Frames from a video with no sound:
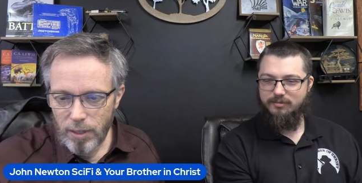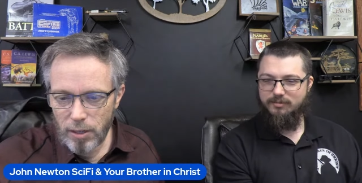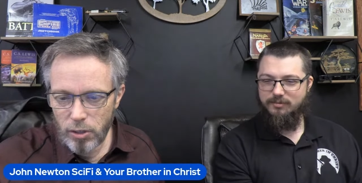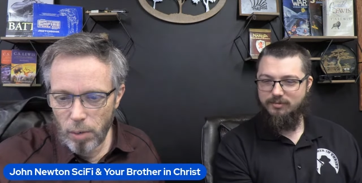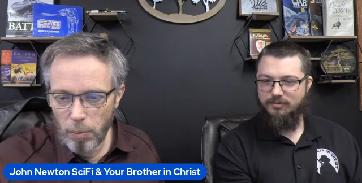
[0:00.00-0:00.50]

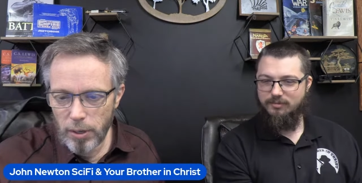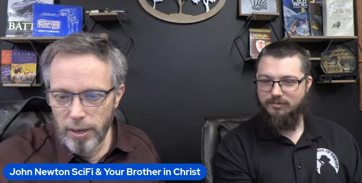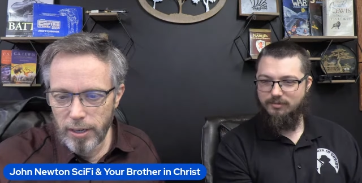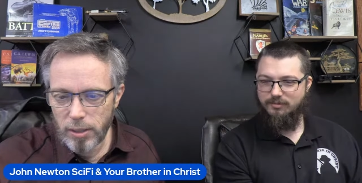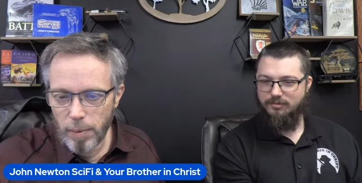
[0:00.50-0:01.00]
Speaker 1: so I'm
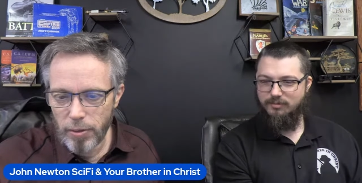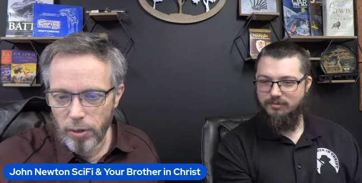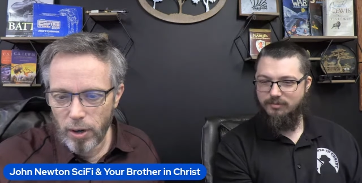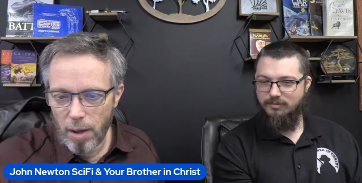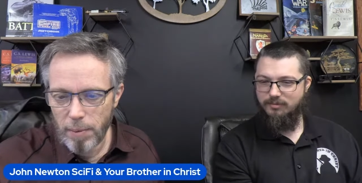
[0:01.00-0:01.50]
looking at some
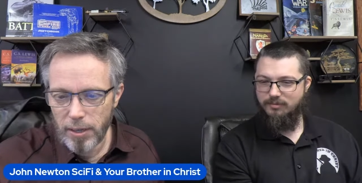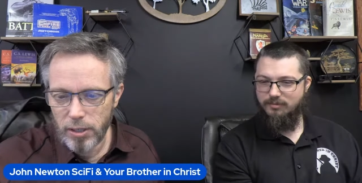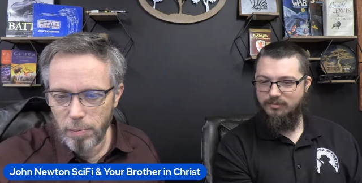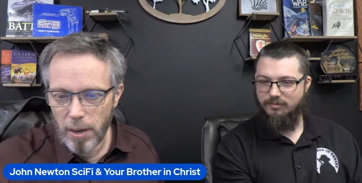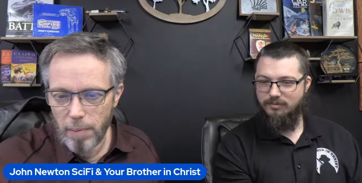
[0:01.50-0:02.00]
other
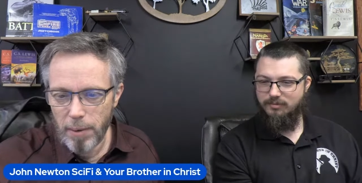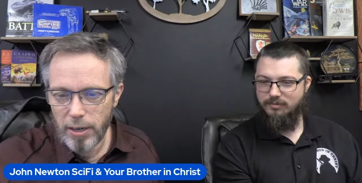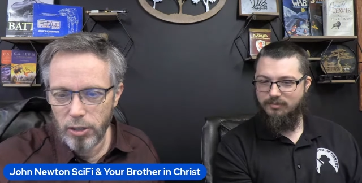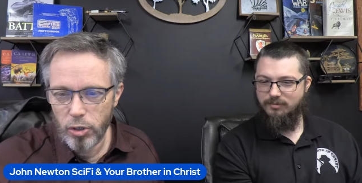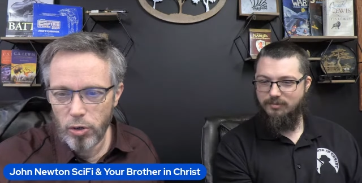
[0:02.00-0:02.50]
comments and, and,
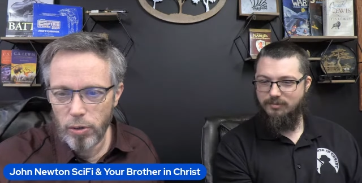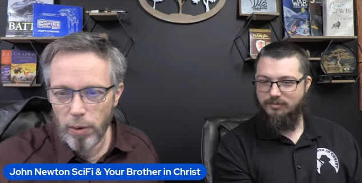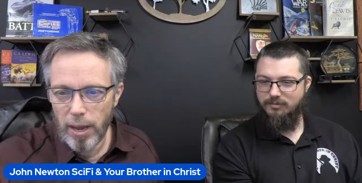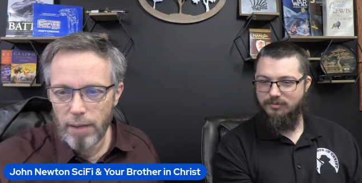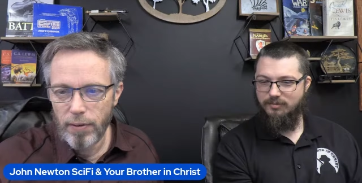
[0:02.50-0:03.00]
making sure that
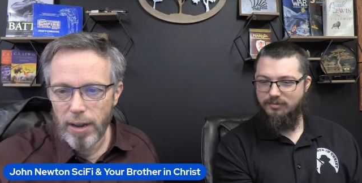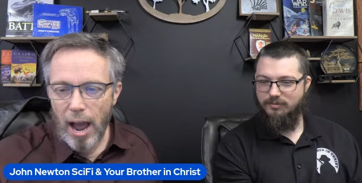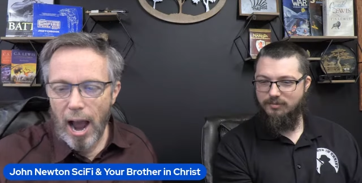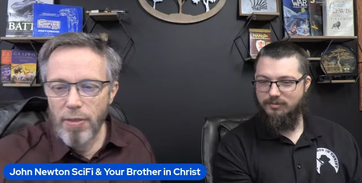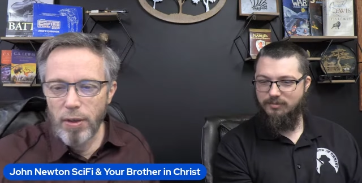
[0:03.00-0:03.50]
we have.
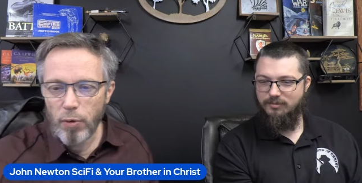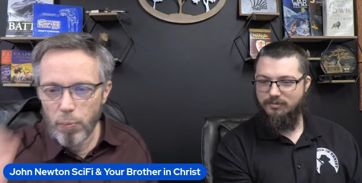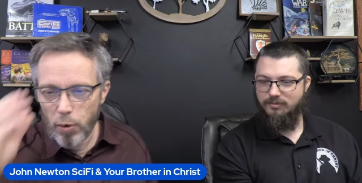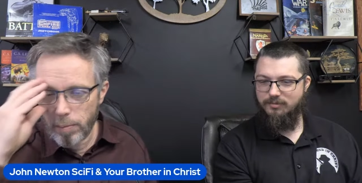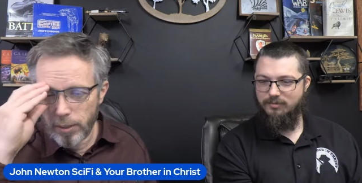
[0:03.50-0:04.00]
I think we
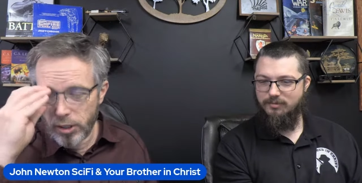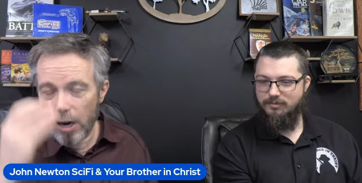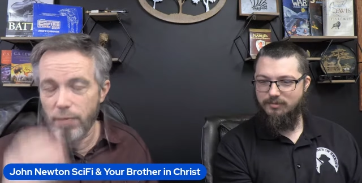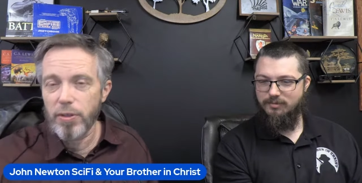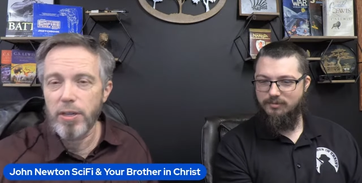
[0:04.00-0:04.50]
pretty much
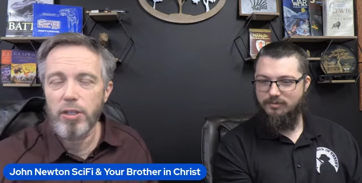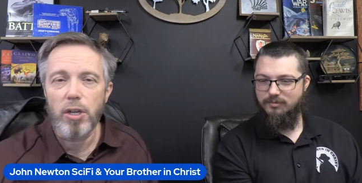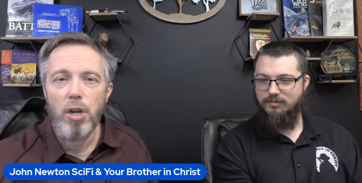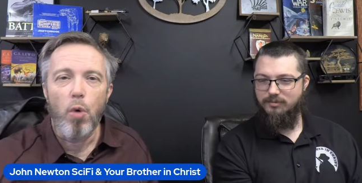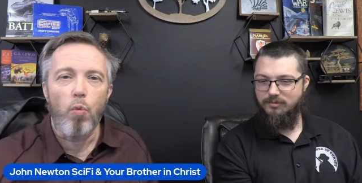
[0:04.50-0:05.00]
covered
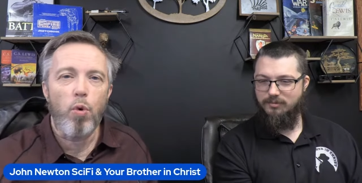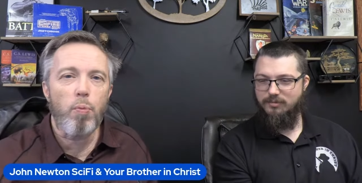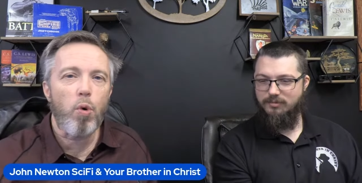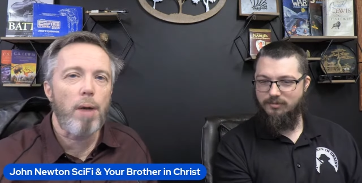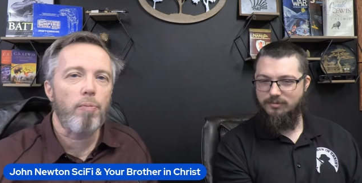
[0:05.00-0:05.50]
this.
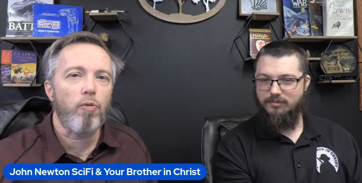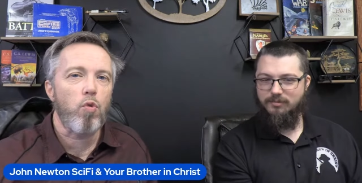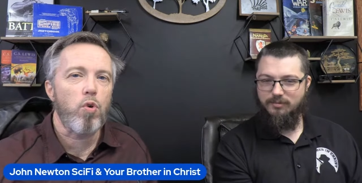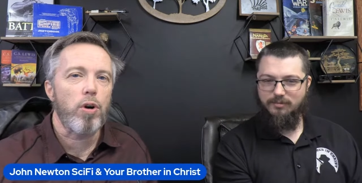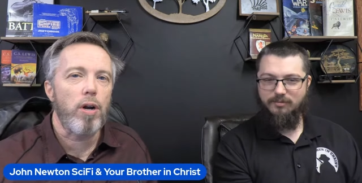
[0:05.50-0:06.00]
We're prepped
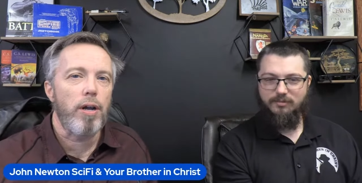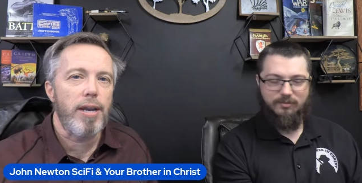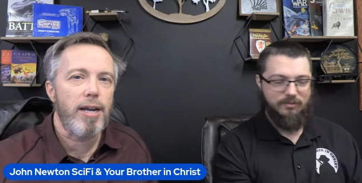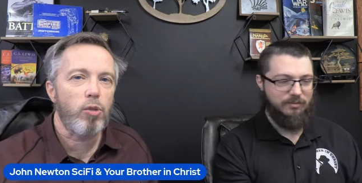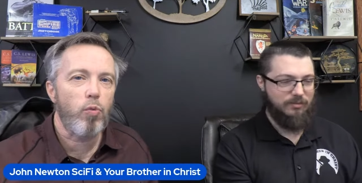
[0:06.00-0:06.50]
for uh,
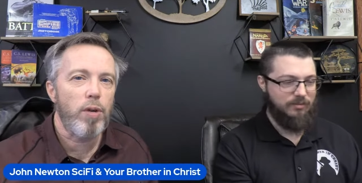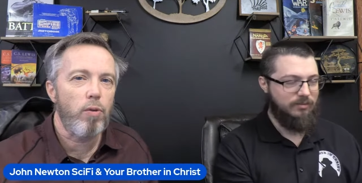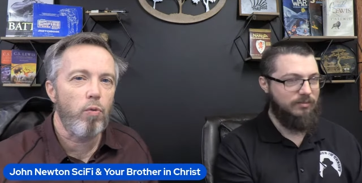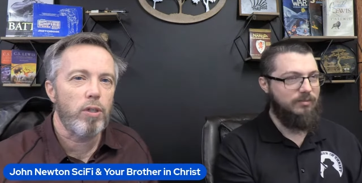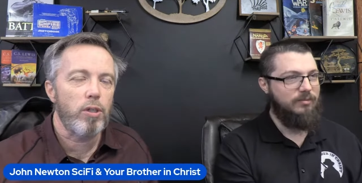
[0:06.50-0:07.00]
next
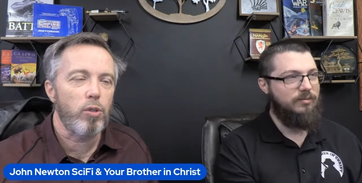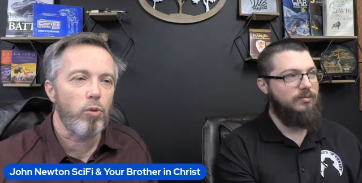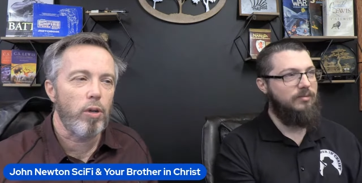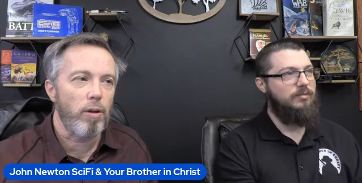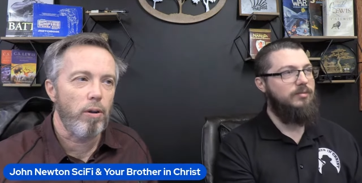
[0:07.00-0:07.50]
week, which
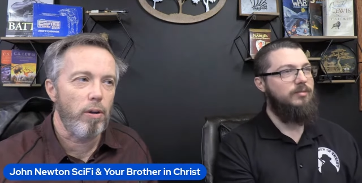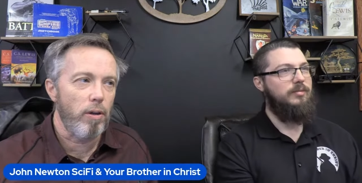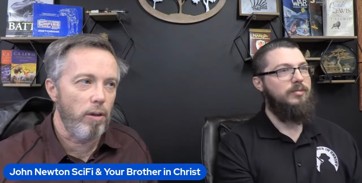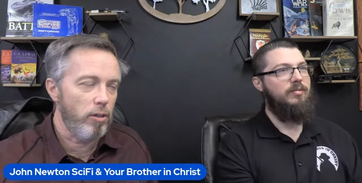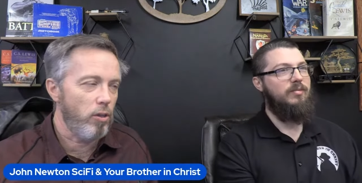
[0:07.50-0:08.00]
is
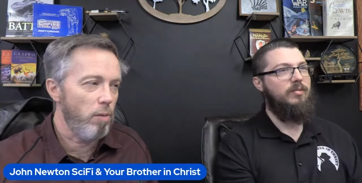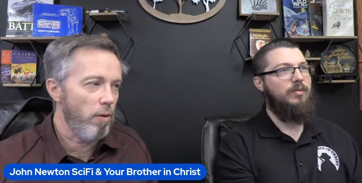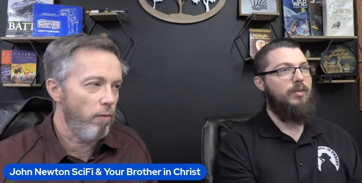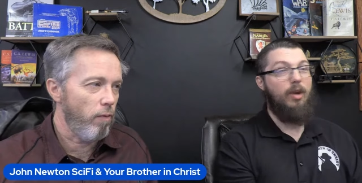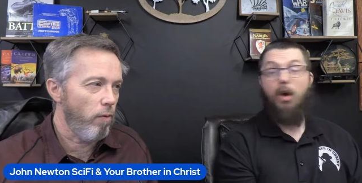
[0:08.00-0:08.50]
is going
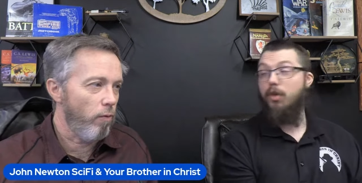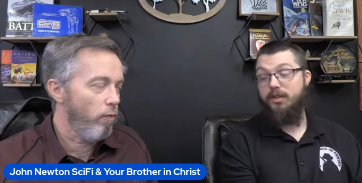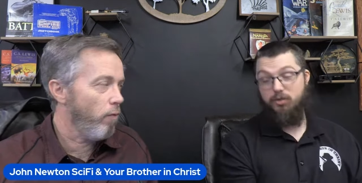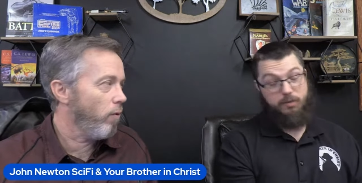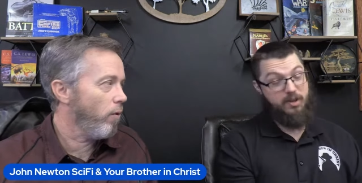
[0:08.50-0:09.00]
to be. Oh,
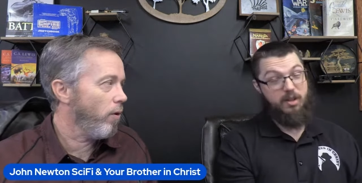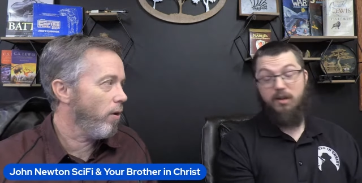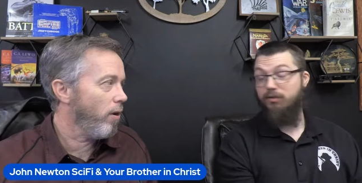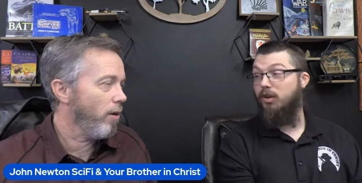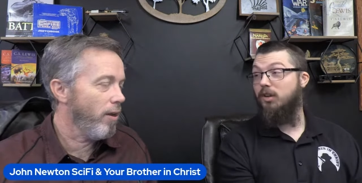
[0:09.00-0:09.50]
that's going to be a
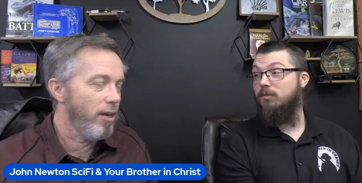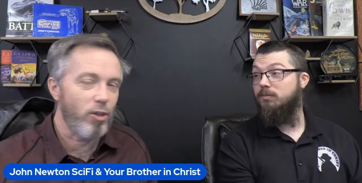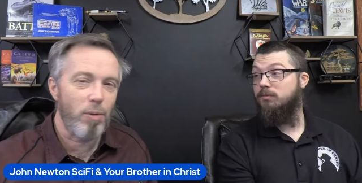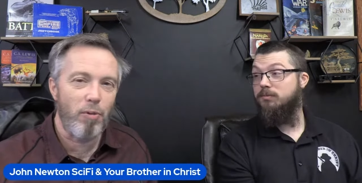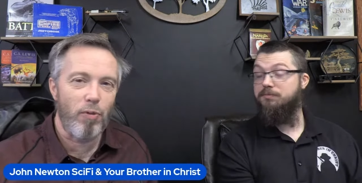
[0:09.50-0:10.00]
lot of fun.
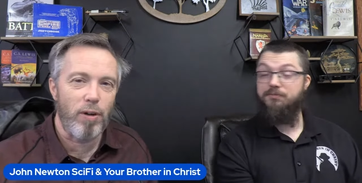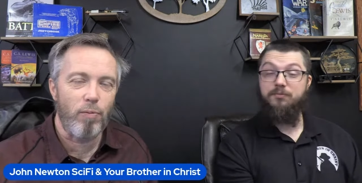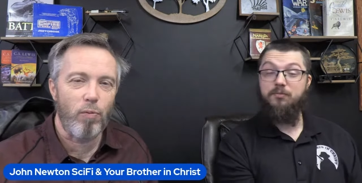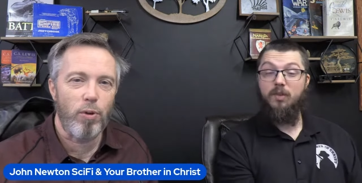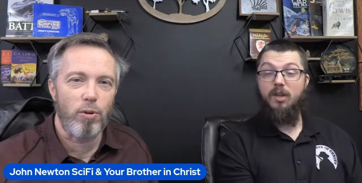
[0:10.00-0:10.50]
It's going to be fun.
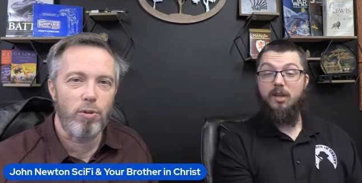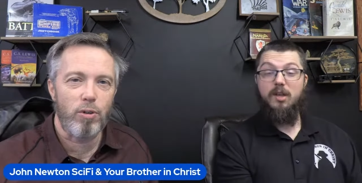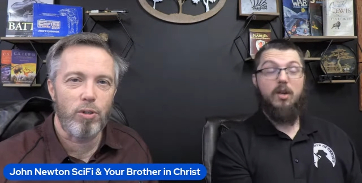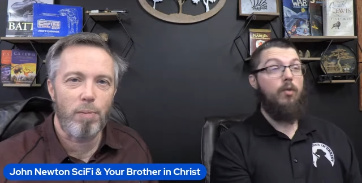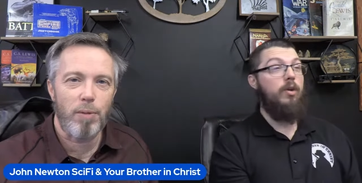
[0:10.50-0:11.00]
There's
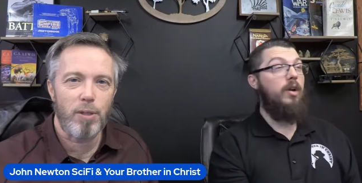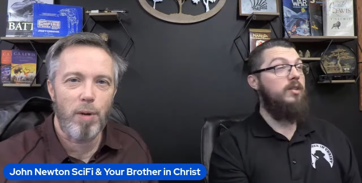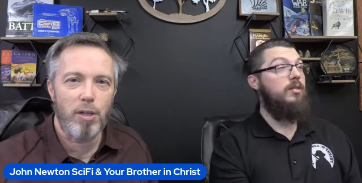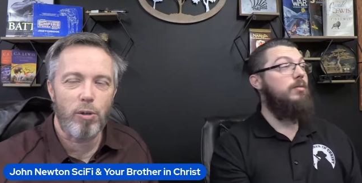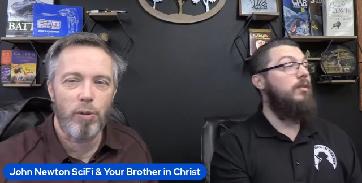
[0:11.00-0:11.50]
there's something
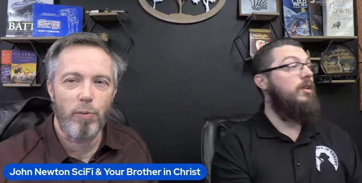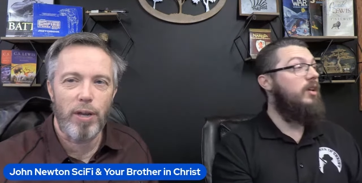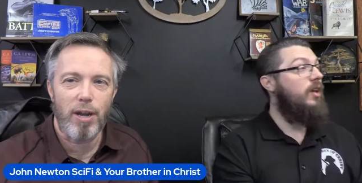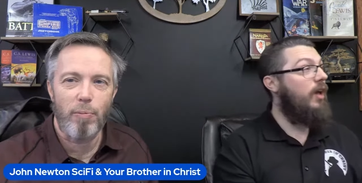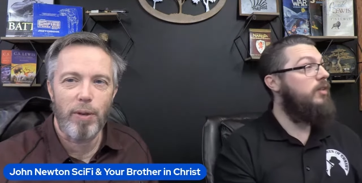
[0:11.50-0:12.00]
special some that
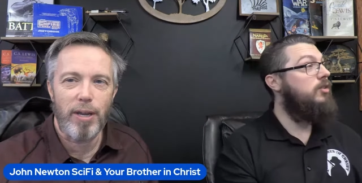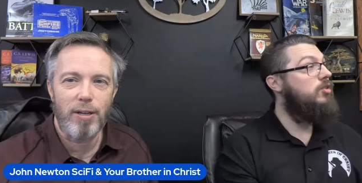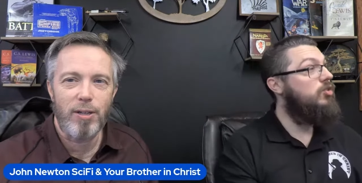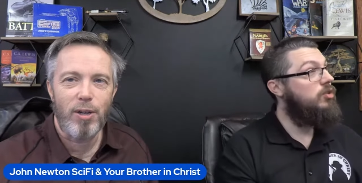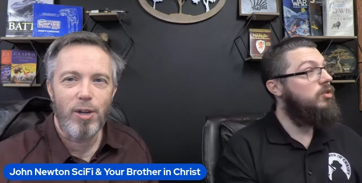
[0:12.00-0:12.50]
we have
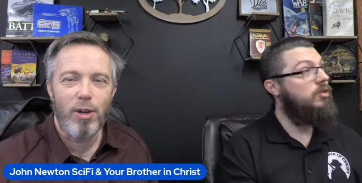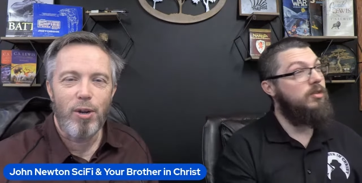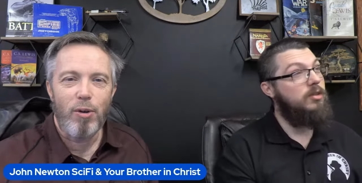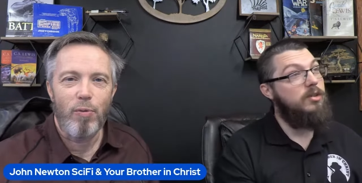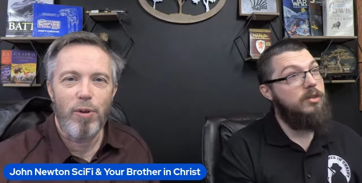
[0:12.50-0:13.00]
planned
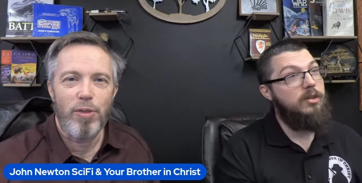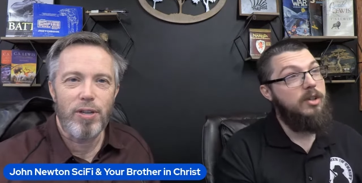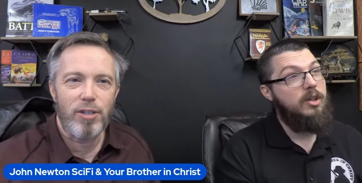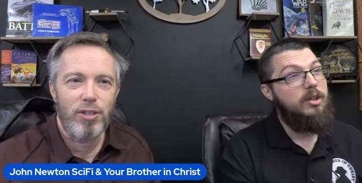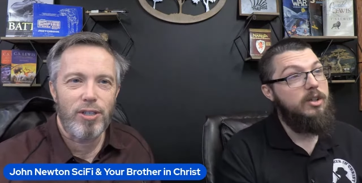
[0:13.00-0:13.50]
with
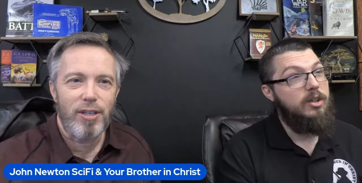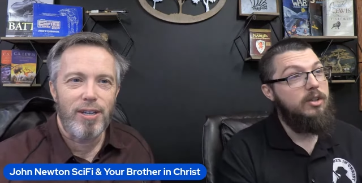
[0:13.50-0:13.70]
this.